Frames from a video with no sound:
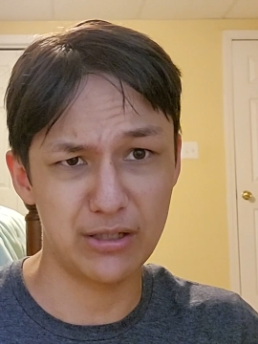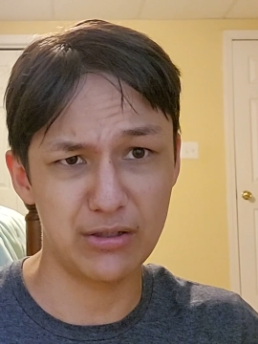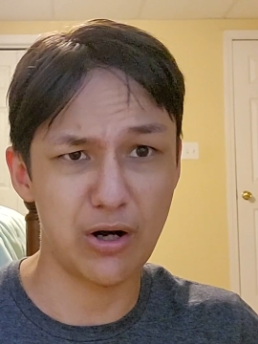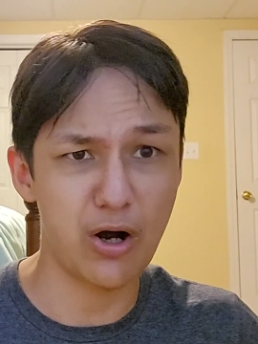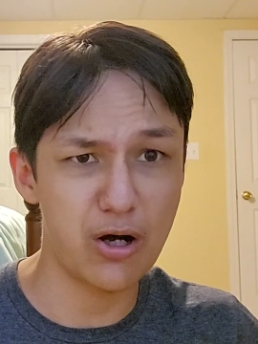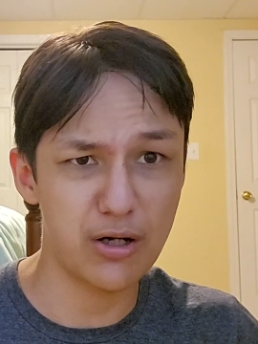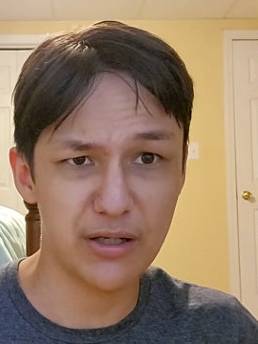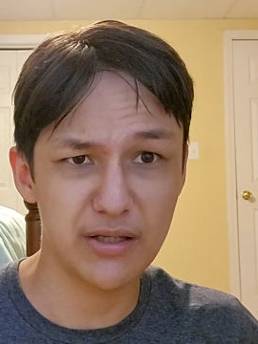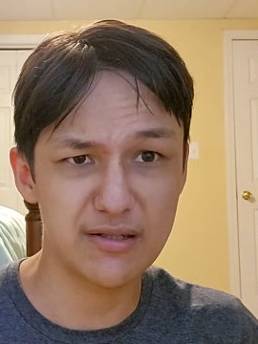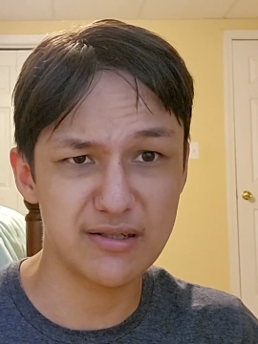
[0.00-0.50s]
in
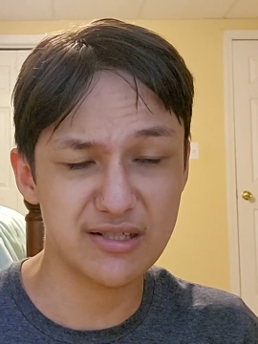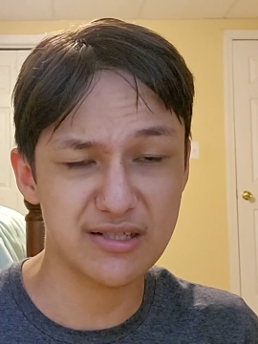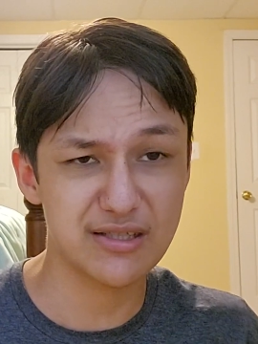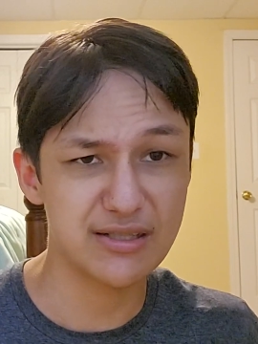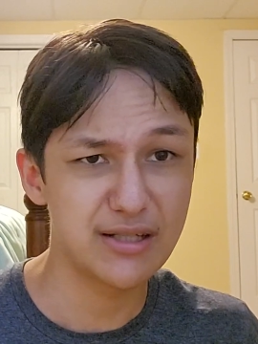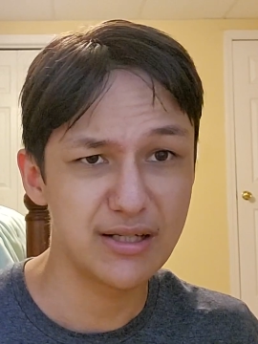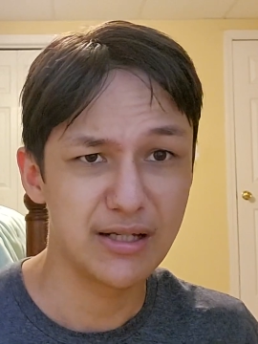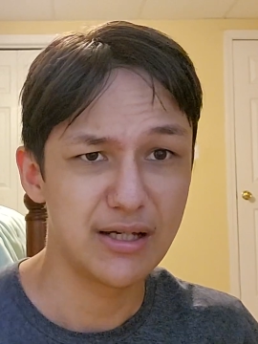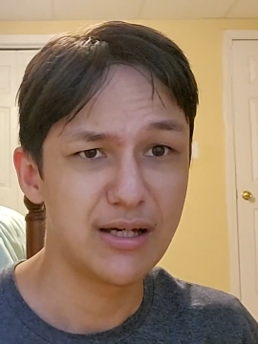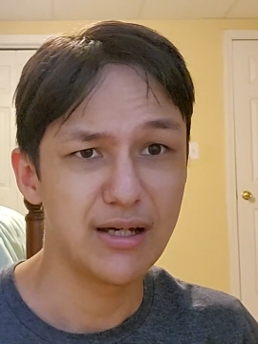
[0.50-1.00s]

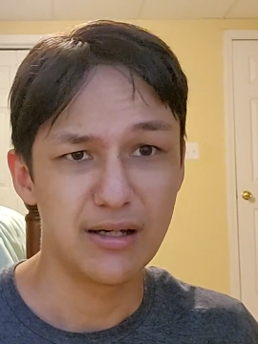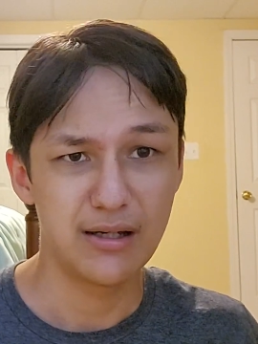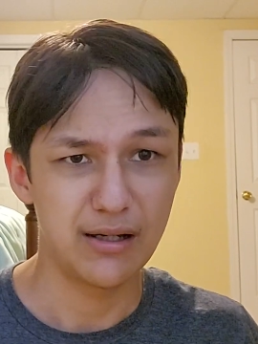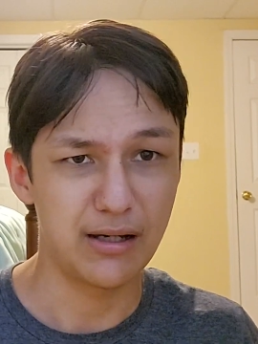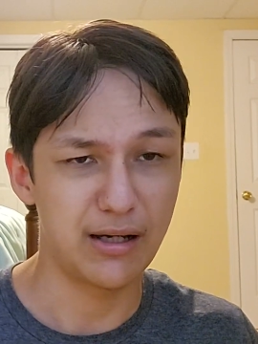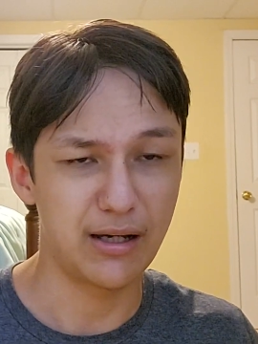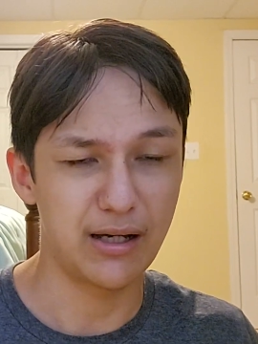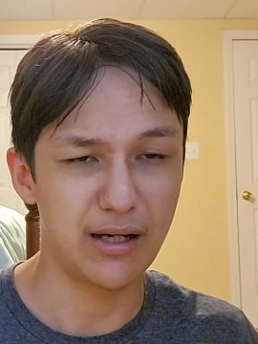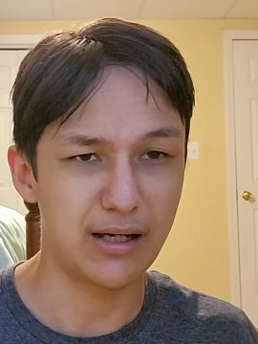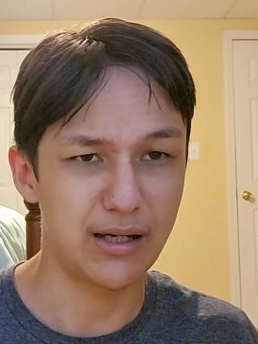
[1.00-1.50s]
August.
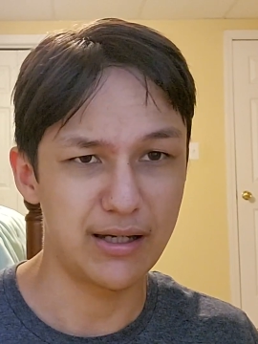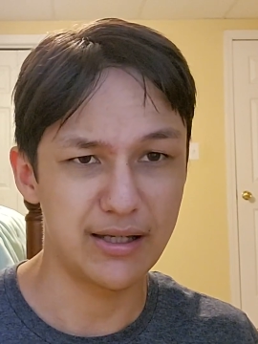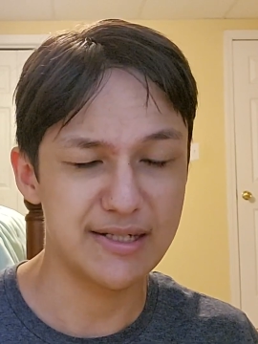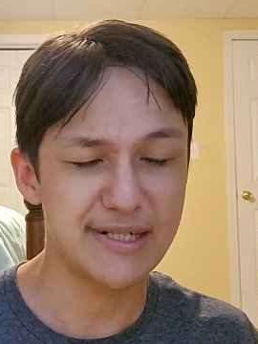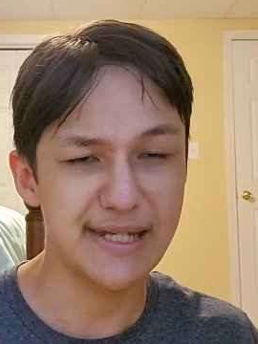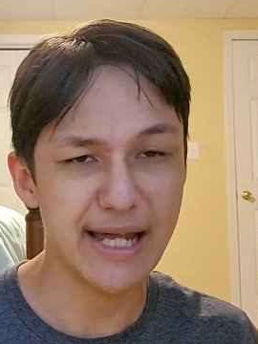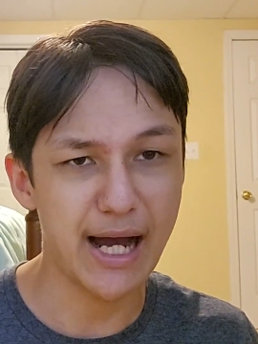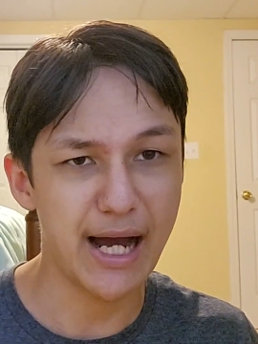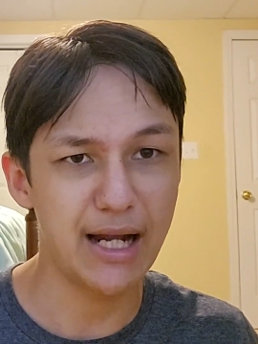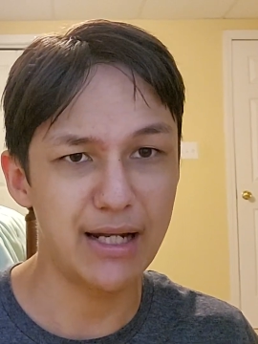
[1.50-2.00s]
It's
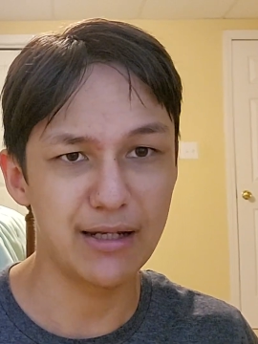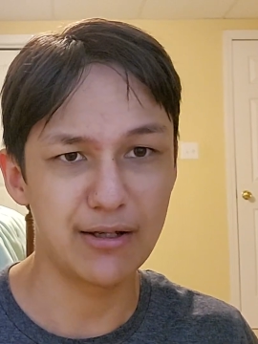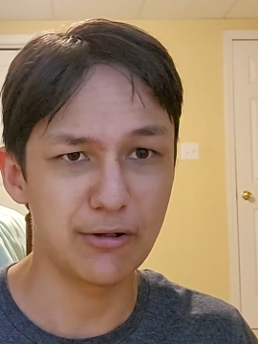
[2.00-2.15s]
not.